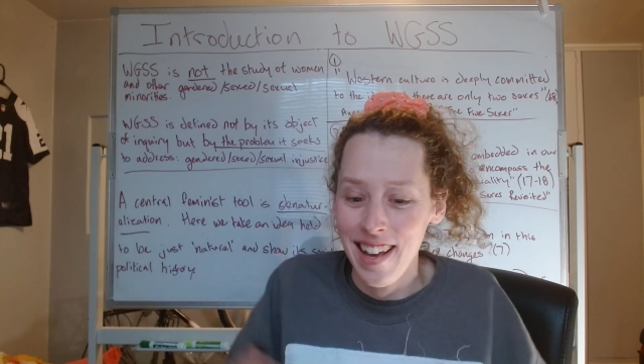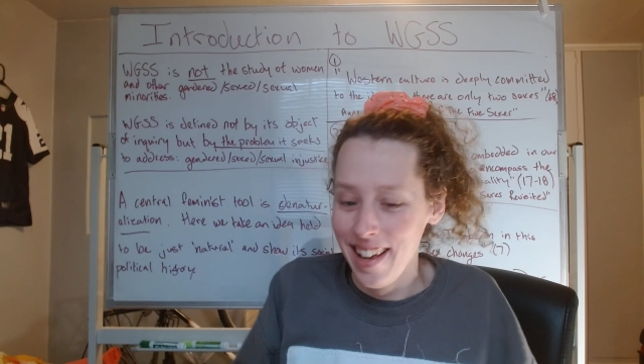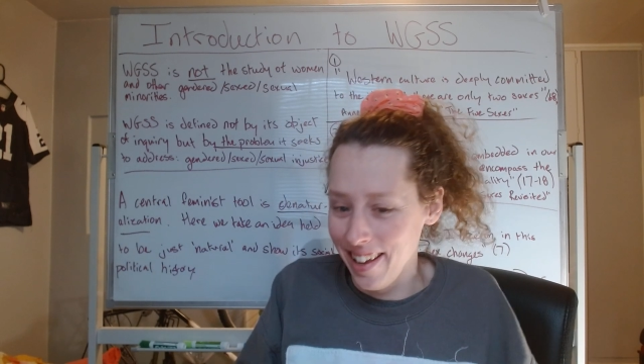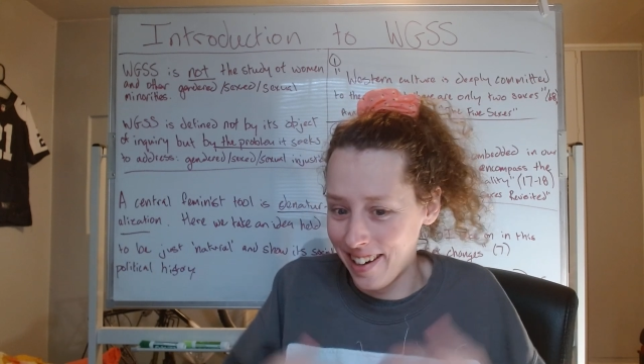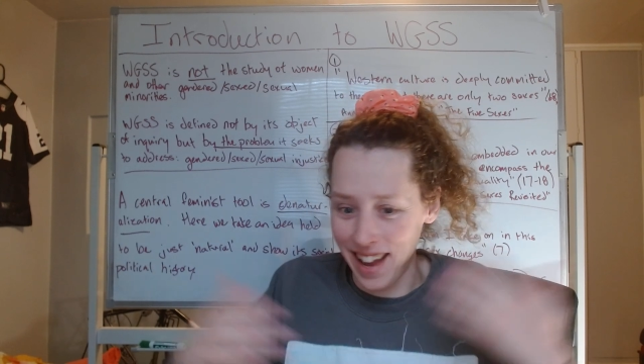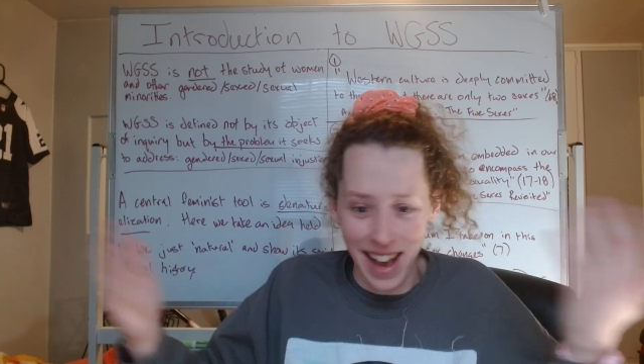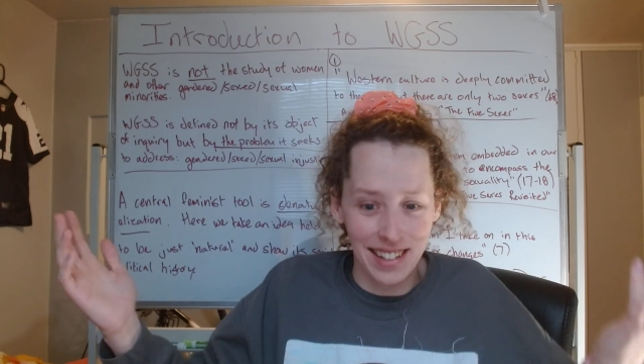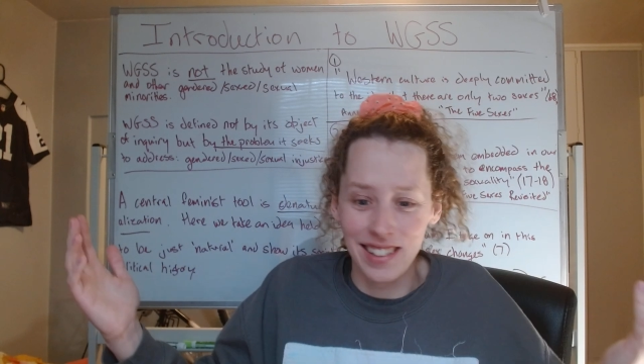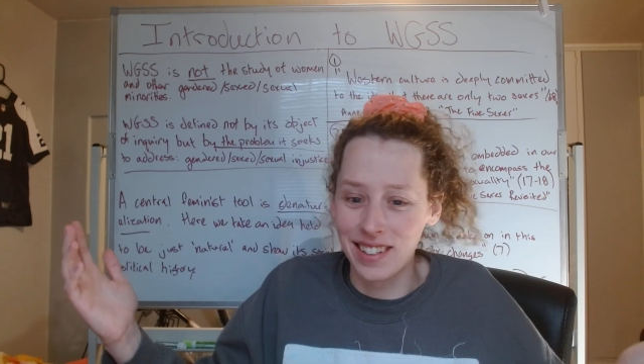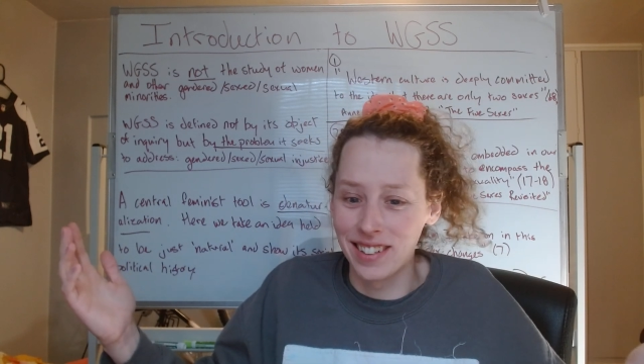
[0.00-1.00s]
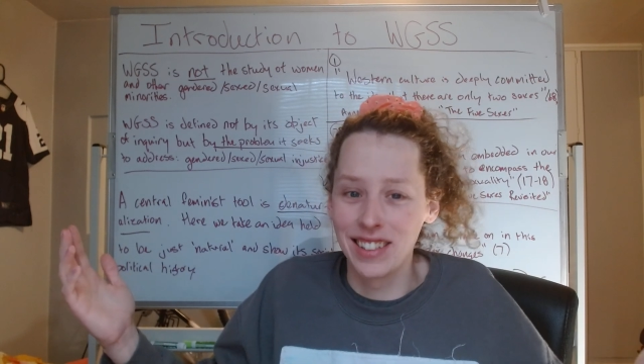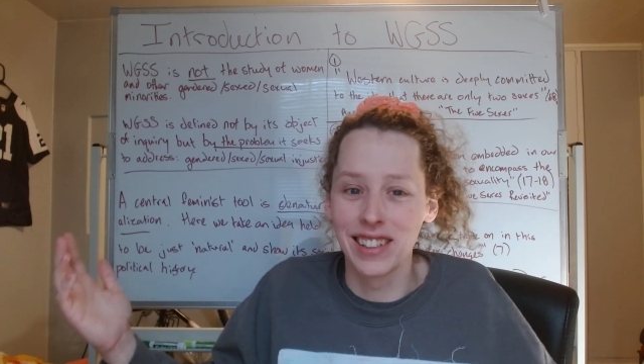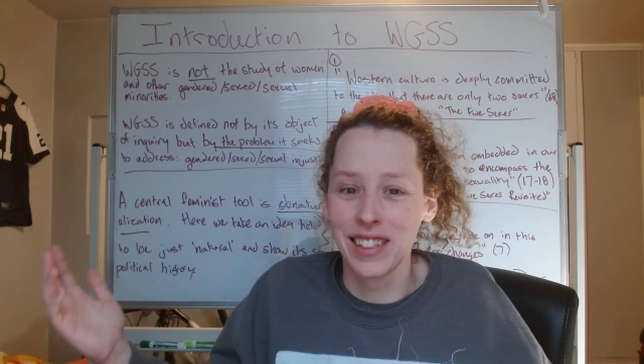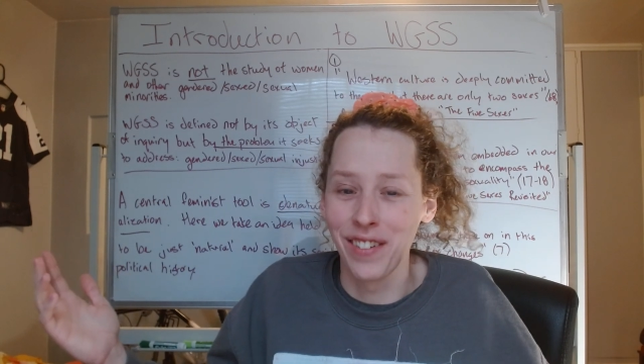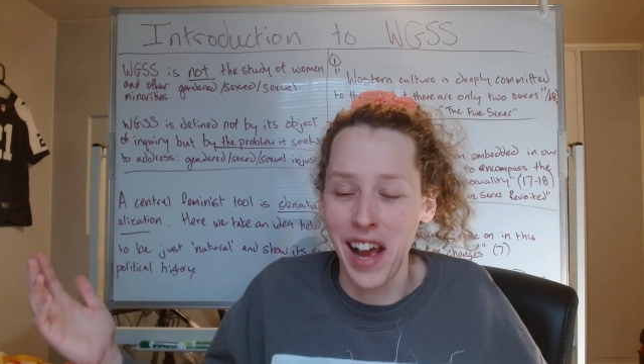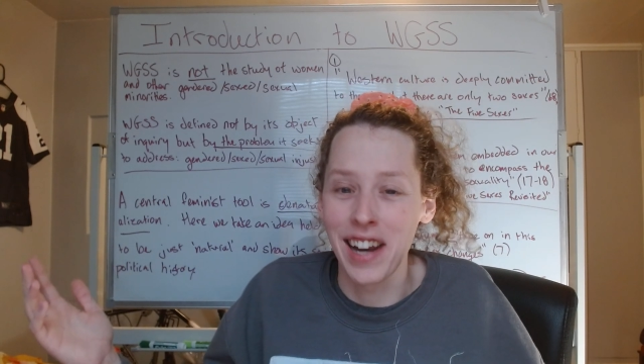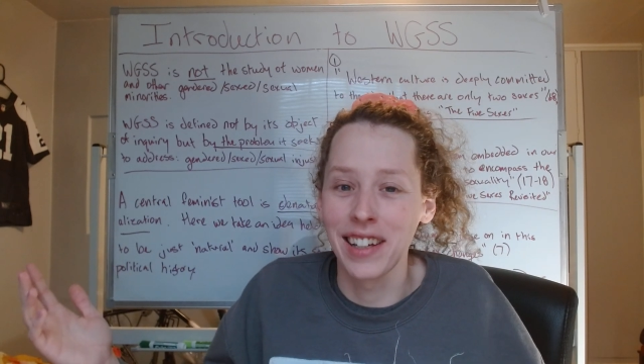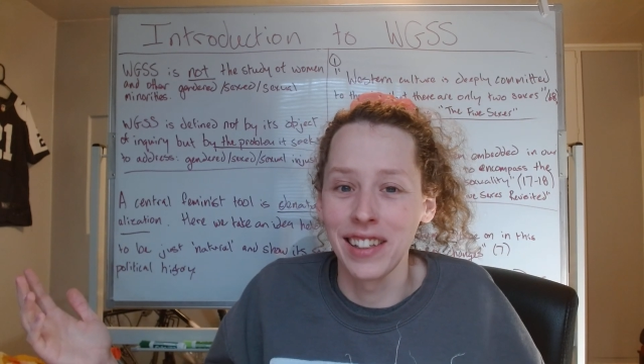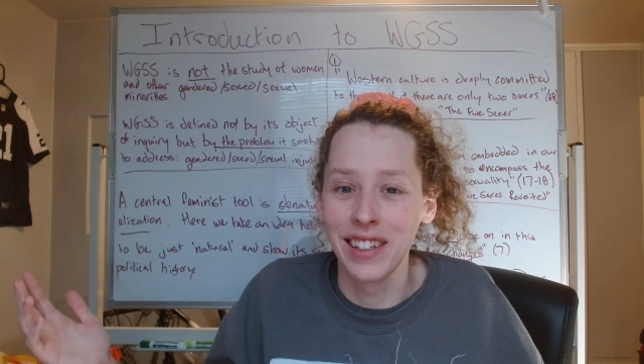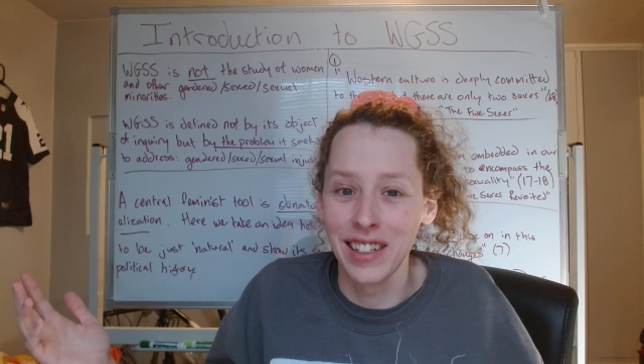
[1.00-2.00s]
and hence are
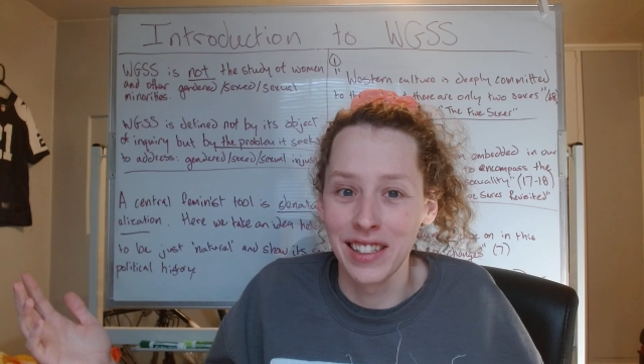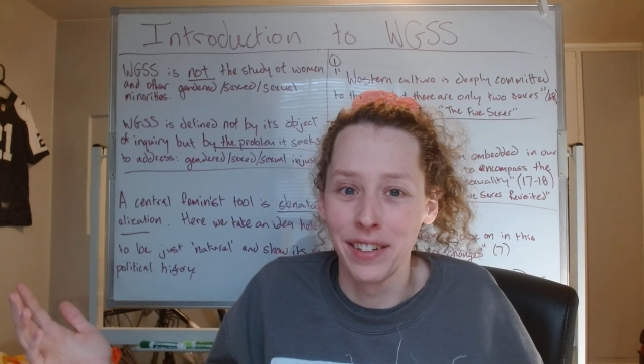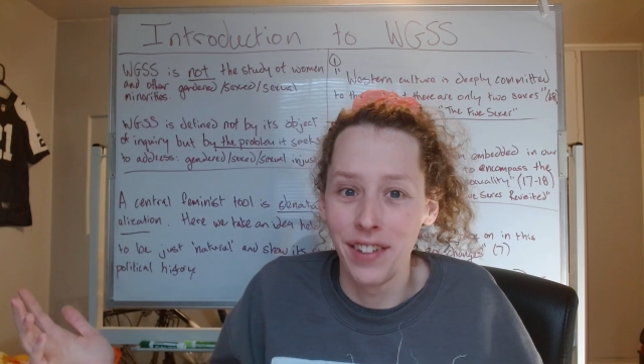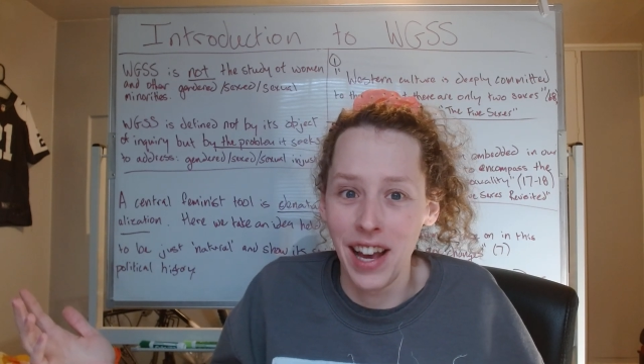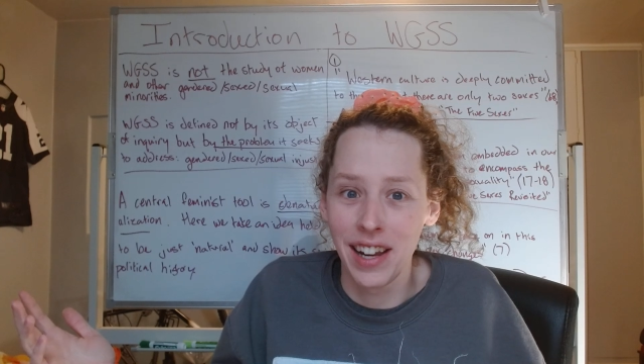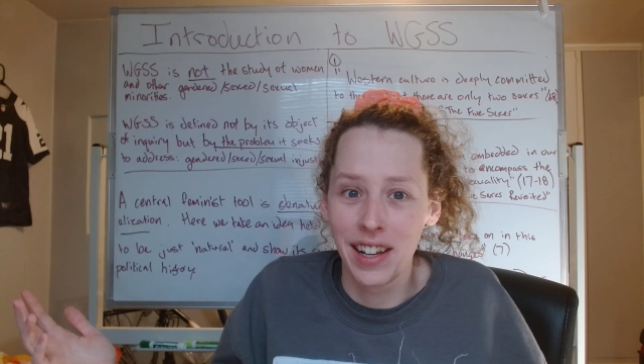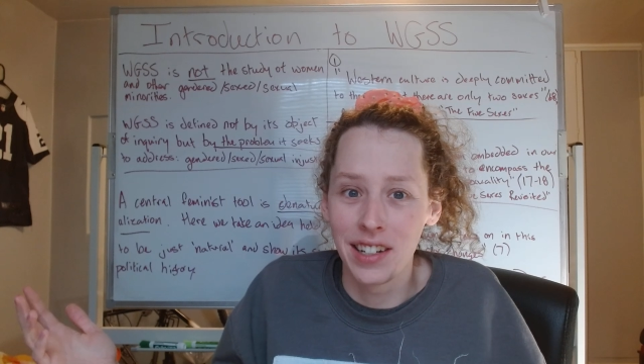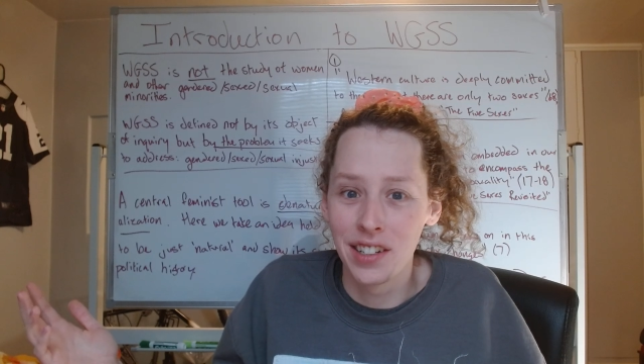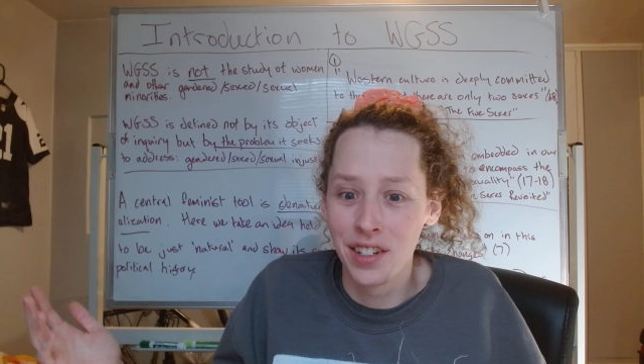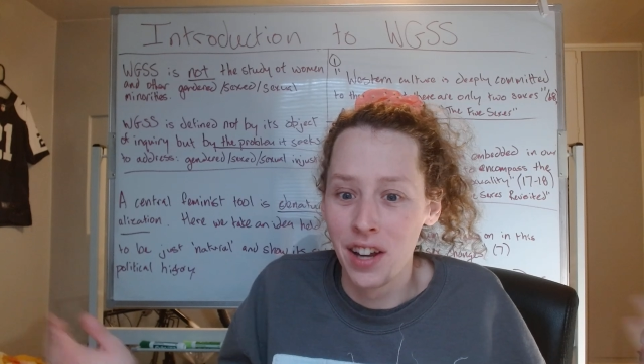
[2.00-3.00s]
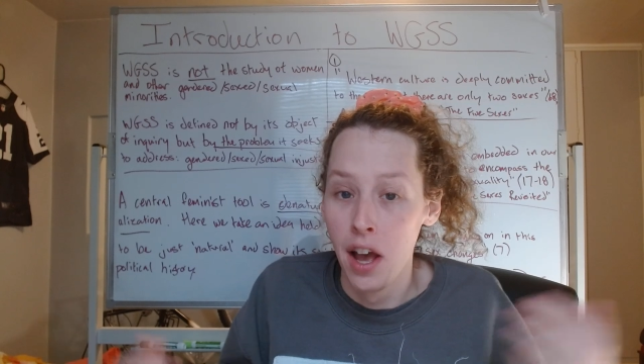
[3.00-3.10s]
systematically disadvantaged,